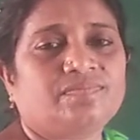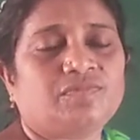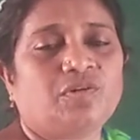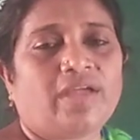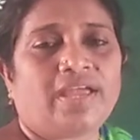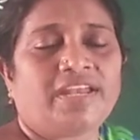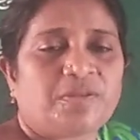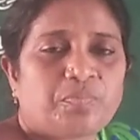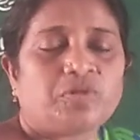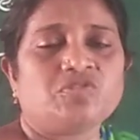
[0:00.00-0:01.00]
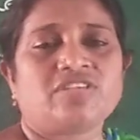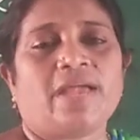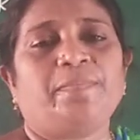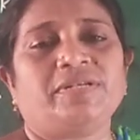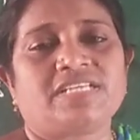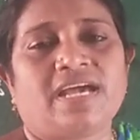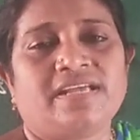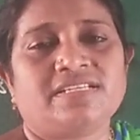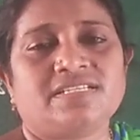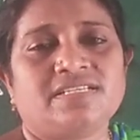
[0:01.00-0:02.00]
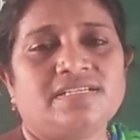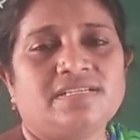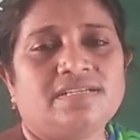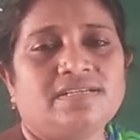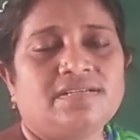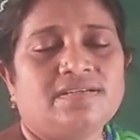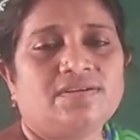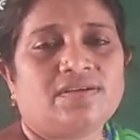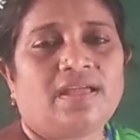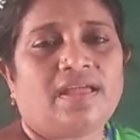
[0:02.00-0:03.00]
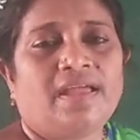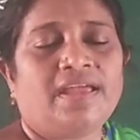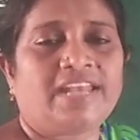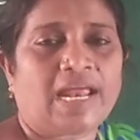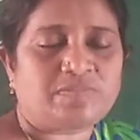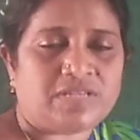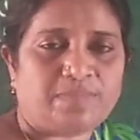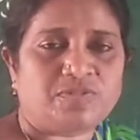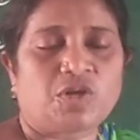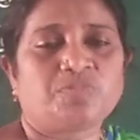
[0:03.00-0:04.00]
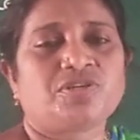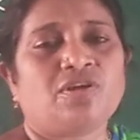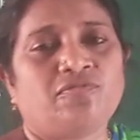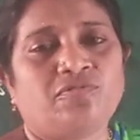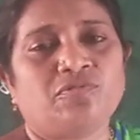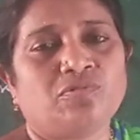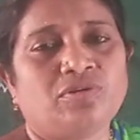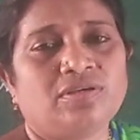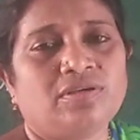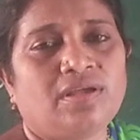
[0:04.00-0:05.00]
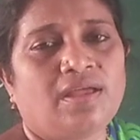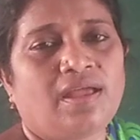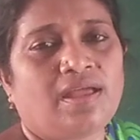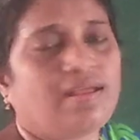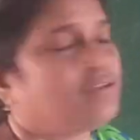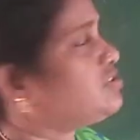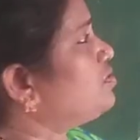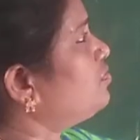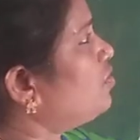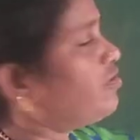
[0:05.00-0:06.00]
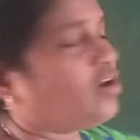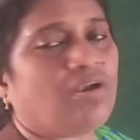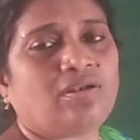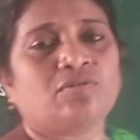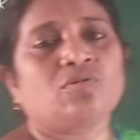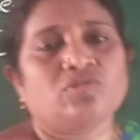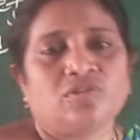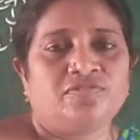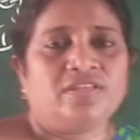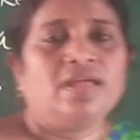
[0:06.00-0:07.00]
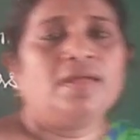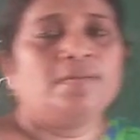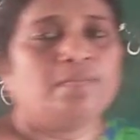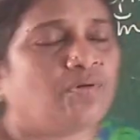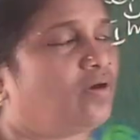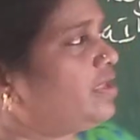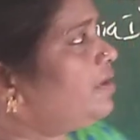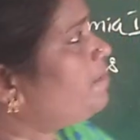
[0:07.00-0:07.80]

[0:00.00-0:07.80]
Okay, it improves your appetite. Okay, it helps in absorption of food. So overall growth of the body.